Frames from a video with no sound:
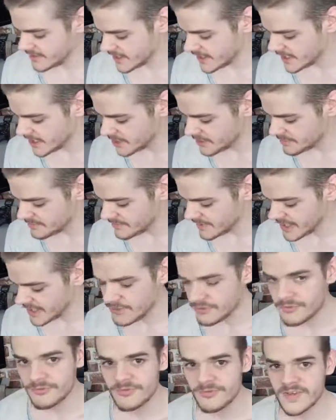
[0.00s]

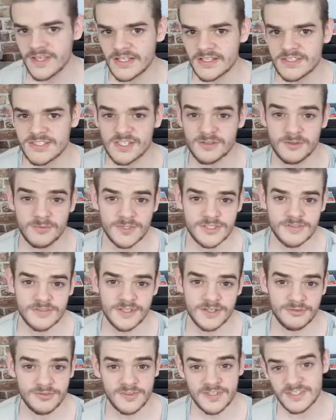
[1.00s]
Health and fitness, I'm going to be doing
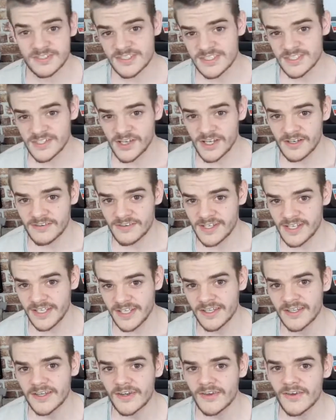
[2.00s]
a fitness
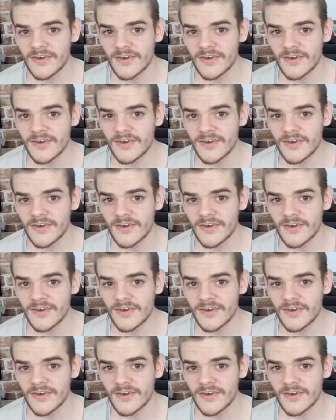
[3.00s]
diary